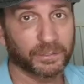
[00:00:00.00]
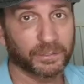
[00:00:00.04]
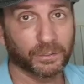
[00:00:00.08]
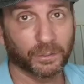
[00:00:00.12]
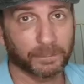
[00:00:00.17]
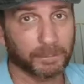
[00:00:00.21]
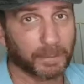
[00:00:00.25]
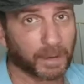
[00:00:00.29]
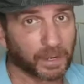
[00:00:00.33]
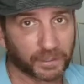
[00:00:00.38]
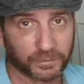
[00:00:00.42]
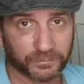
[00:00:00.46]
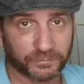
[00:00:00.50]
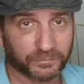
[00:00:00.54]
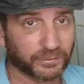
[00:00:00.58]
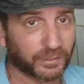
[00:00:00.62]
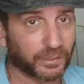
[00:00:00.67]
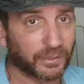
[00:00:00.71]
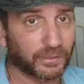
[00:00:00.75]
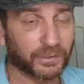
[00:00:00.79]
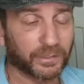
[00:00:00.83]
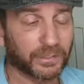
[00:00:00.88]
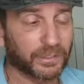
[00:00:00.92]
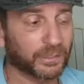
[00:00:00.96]
you know, a
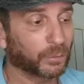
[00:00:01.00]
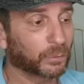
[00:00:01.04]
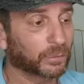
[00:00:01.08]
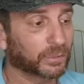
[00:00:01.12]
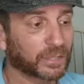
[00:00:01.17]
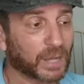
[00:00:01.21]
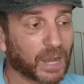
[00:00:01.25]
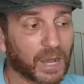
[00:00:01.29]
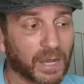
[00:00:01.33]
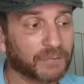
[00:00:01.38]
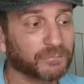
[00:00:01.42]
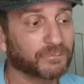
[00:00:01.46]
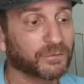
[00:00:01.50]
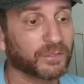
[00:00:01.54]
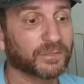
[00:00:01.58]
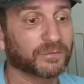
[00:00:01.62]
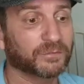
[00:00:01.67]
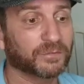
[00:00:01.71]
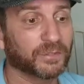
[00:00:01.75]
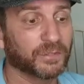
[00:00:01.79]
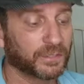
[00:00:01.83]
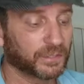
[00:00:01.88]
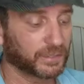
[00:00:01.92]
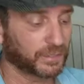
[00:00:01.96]
monastery or a
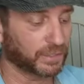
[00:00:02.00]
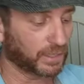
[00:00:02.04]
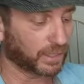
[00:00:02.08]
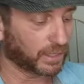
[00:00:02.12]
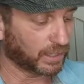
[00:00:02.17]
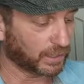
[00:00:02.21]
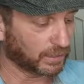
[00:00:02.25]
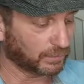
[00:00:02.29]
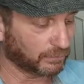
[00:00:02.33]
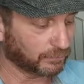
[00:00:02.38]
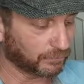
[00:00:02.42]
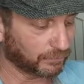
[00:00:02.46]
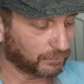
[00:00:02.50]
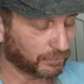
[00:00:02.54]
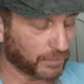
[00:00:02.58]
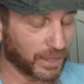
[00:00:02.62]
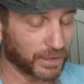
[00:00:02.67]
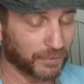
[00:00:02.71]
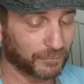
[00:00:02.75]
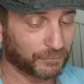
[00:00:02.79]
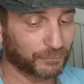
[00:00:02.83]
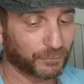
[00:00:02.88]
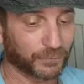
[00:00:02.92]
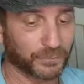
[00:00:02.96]
convent from
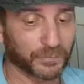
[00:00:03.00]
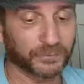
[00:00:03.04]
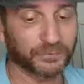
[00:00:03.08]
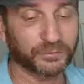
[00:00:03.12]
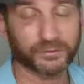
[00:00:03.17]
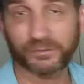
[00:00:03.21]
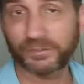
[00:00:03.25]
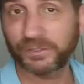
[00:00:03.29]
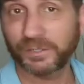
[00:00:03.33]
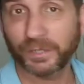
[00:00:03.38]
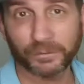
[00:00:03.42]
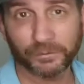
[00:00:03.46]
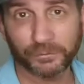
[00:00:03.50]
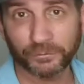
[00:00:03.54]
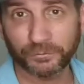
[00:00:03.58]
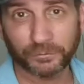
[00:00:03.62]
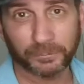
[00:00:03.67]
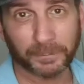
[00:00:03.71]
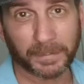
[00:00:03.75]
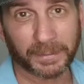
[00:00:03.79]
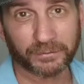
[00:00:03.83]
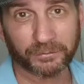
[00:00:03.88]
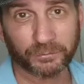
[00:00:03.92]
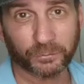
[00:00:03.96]
the
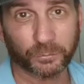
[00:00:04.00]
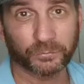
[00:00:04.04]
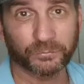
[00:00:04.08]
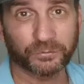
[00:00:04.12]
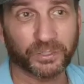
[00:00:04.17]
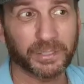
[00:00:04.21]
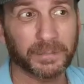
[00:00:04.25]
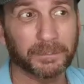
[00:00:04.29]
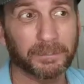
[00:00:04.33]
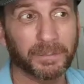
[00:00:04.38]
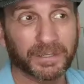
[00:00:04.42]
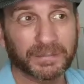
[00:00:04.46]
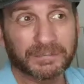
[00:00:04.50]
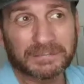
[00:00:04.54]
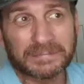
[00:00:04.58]
1600s in Mexico City.